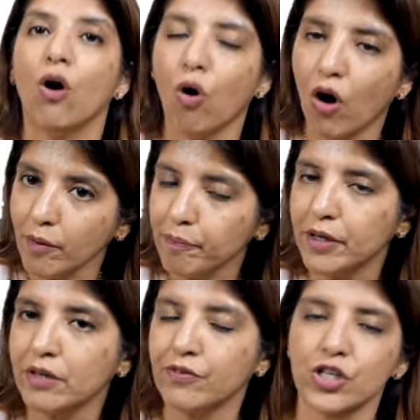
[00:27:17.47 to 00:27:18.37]
On
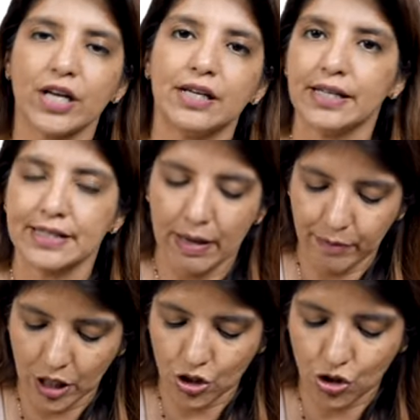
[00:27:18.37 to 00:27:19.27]
per vaginal
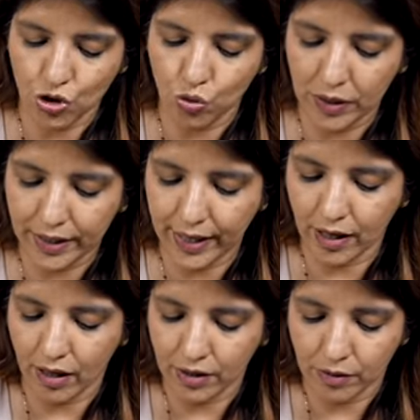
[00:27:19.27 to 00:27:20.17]
examination, you will get
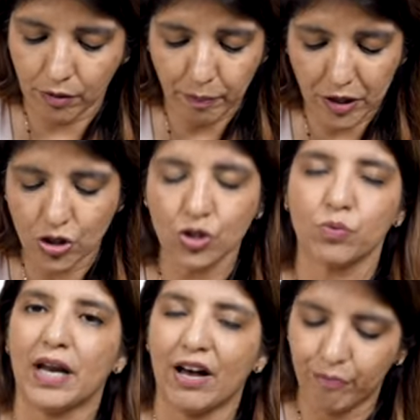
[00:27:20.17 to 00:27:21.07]
uh, the patient
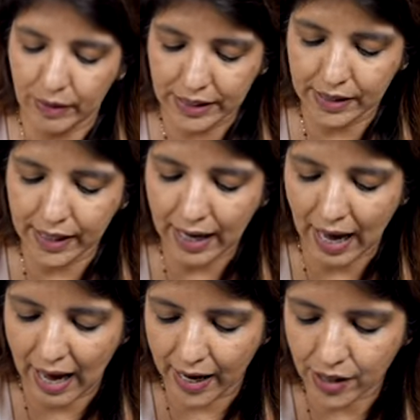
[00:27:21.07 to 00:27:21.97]
will have bleeding
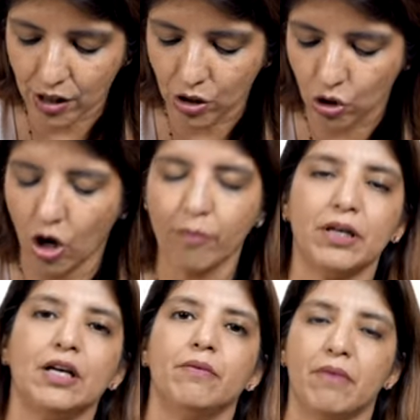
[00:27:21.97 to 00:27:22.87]
and a
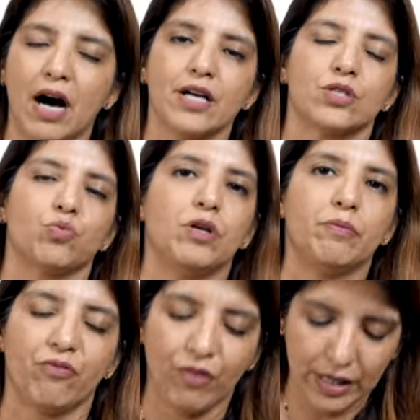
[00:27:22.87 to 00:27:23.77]
globular mass will
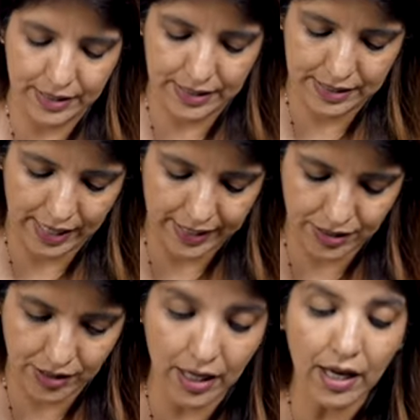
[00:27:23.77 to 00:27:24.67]
be felt inside
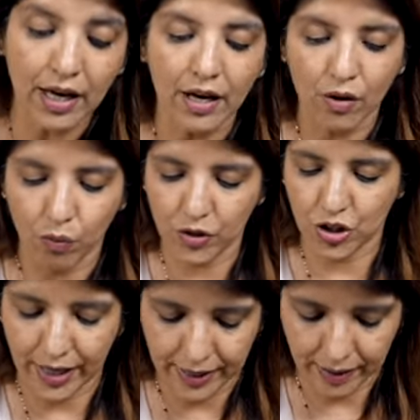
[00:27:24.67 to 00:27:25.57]
the
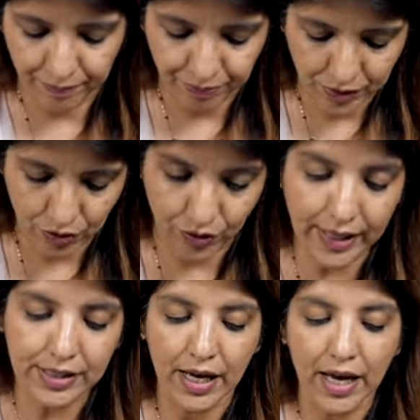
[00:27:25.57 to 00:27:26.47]
vagina
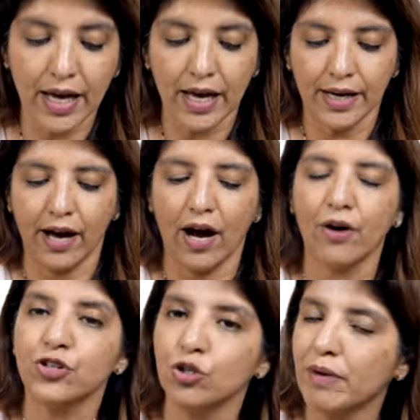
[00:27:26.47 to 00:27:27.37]
right? Now,
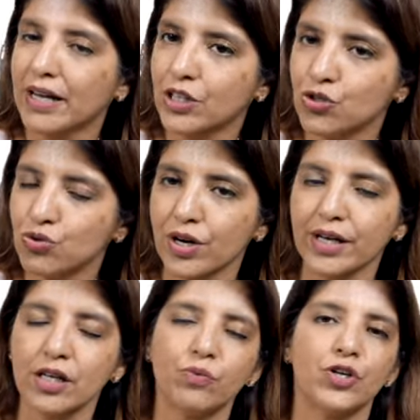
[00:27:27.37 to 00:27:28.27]
how do you manage
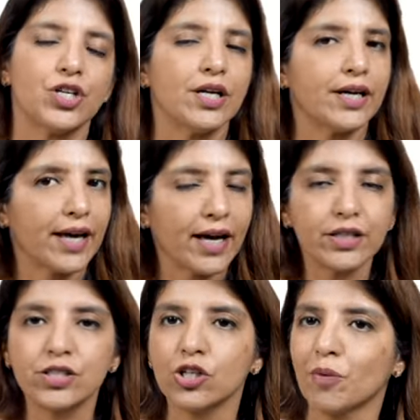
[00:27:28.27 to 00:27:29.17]
uterine inversion? Again,
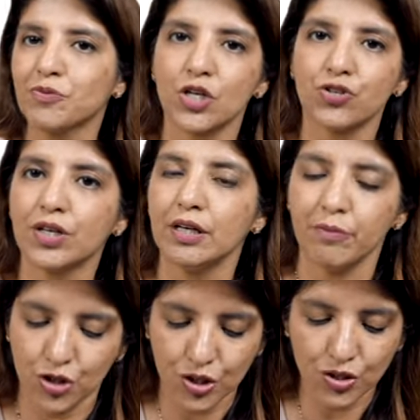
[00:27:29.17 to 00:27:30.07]
it's an obstetrical
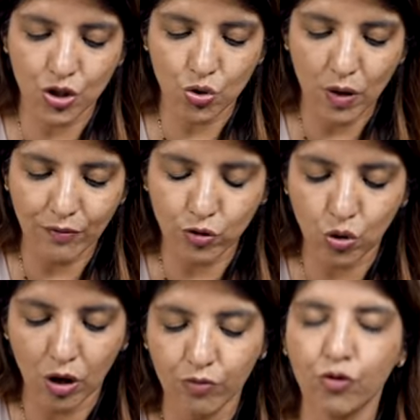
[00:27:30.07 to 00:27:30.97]
emergency, so you have to
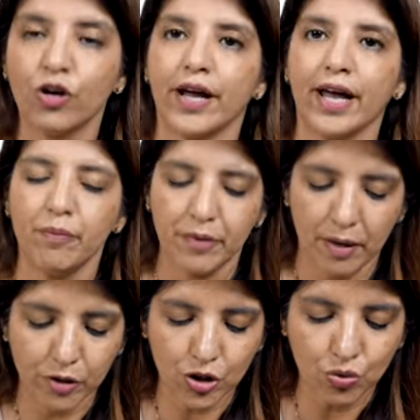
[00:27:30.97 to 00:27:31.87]
call for help.
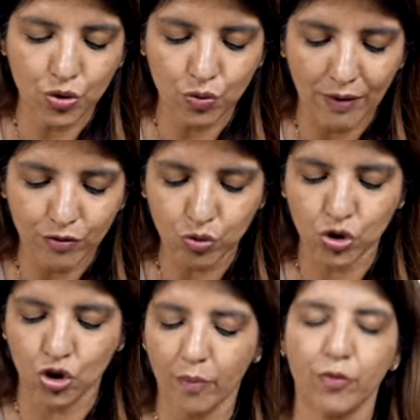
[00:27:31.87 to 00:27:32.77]
Number two, you have to
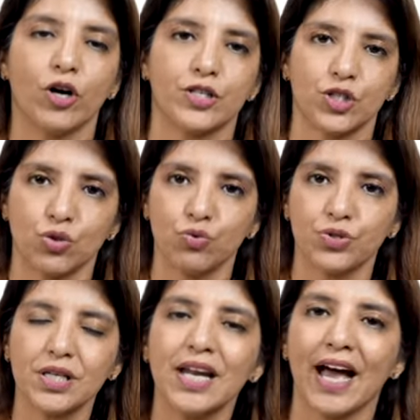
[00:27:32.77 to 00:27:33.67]
stop
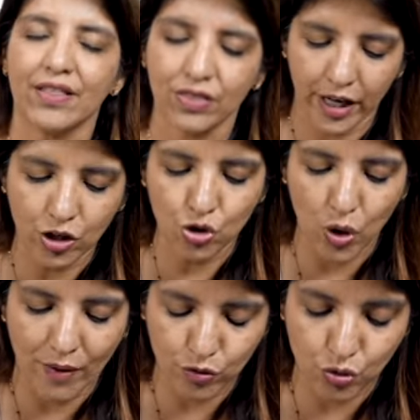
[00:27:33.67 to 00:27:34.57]
oxytocin and then you
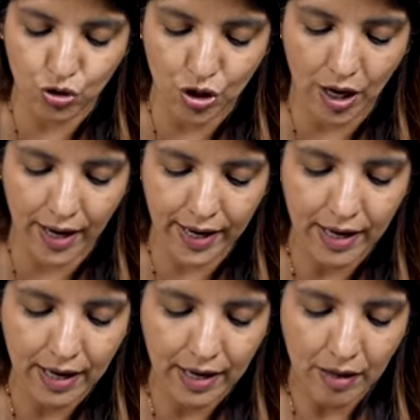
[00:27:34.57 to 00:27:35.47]
have to try
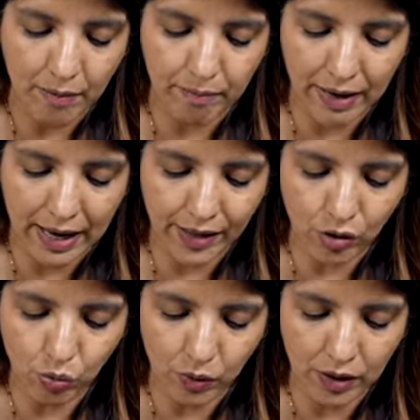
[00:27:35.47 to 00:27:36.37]

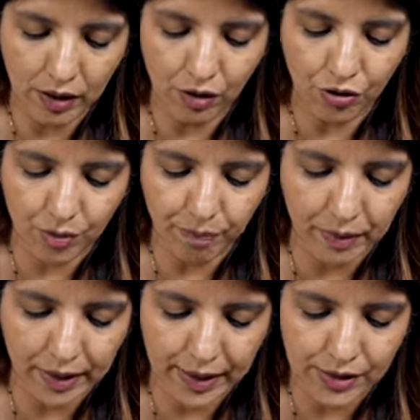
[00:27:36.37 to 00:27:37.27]
manual
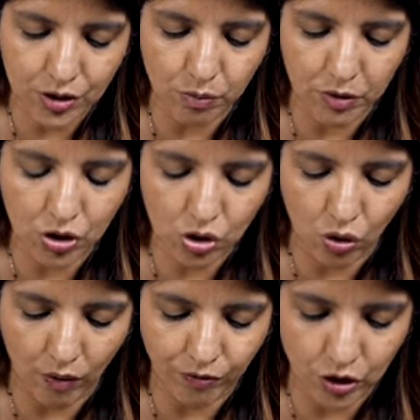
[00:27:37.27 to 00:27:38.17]
replacement
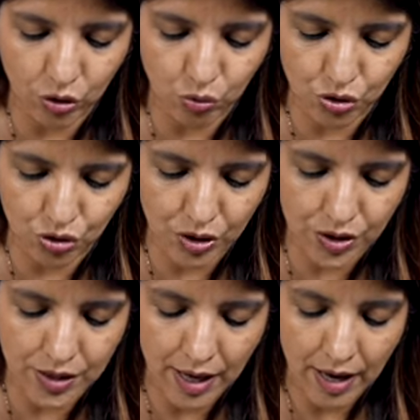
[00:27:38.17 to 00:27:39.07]
of the
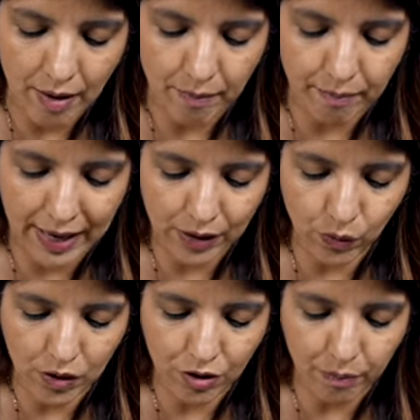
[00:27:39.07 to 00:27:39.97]
uterus.
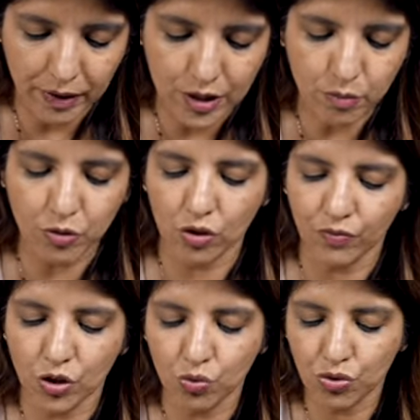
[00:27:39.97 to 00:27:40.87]
Manual replacement of
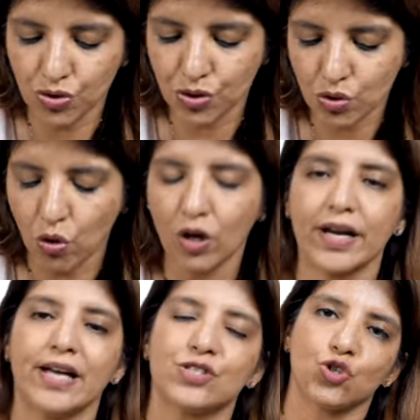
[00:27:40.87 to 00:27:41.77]
the uterus is called
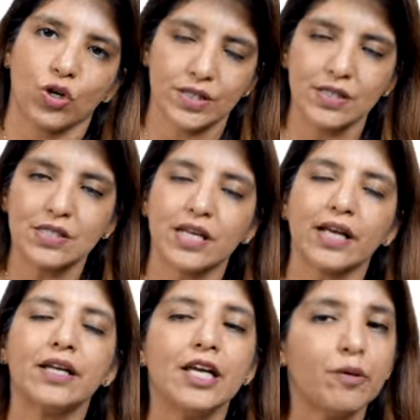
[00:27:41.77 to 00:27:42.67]
as Johnson's
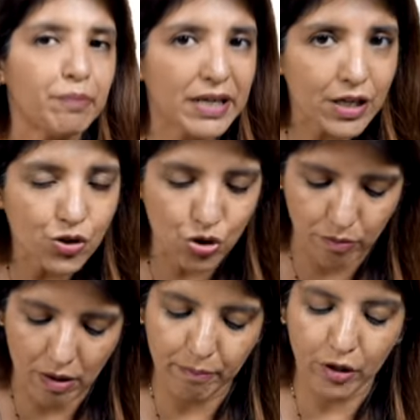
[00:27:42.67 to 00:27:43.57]
technique. Please
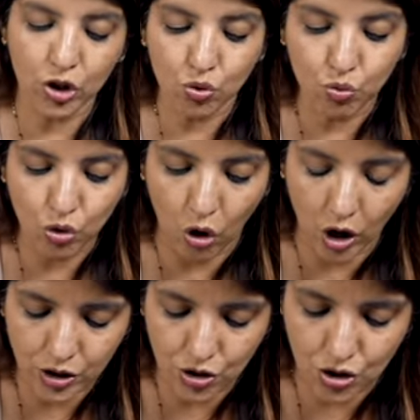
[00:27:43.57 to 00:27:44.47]
remember, do
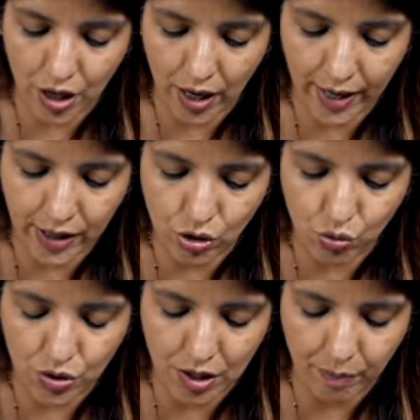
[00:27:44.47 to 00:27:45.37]
not try
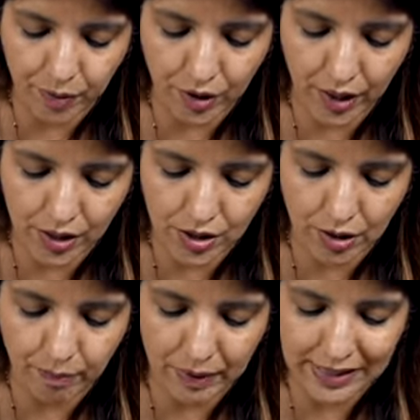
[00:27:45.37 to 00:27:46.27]
to separate
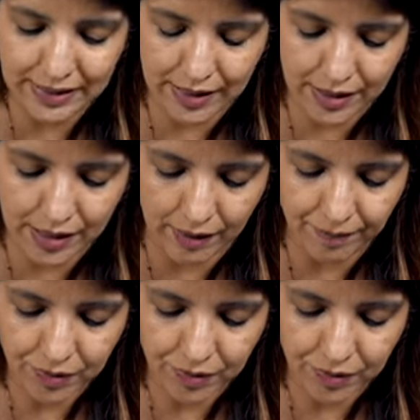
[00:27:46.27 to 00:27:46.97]
the placenta.